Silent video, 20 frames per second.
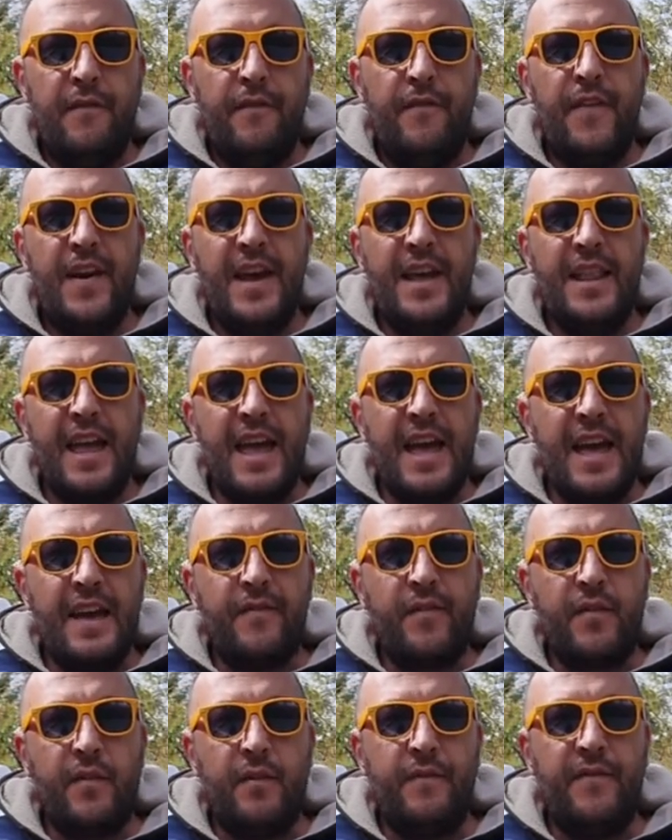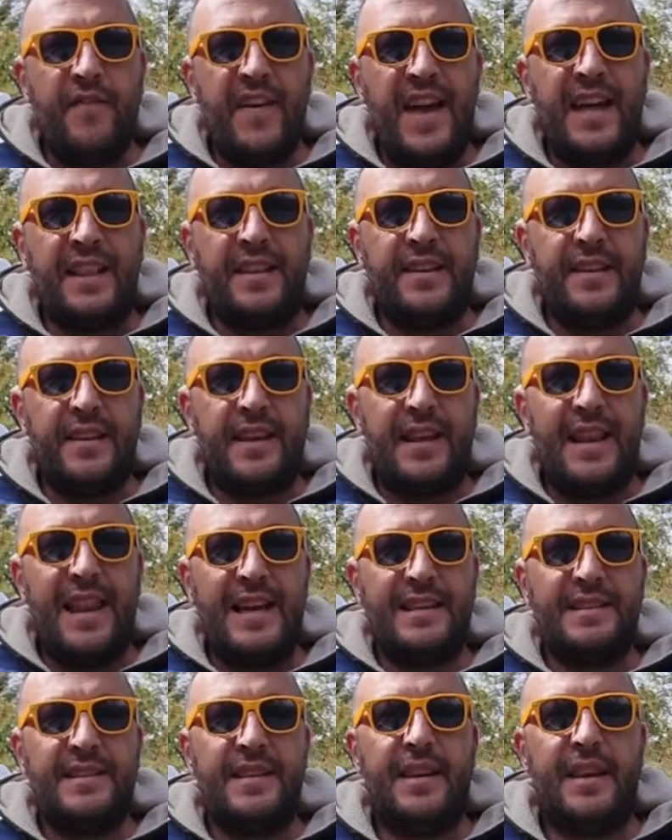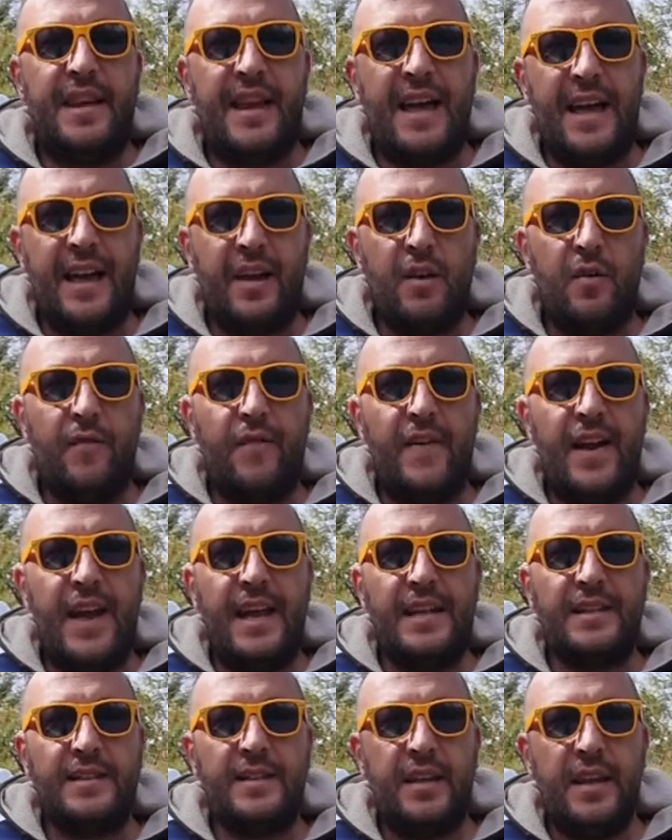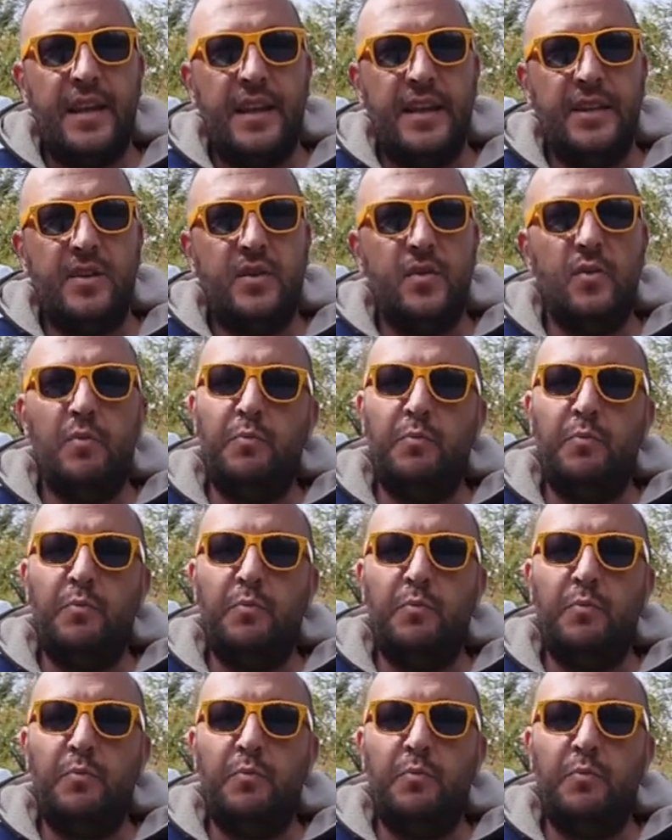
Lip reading: that have converted classic cargo vans into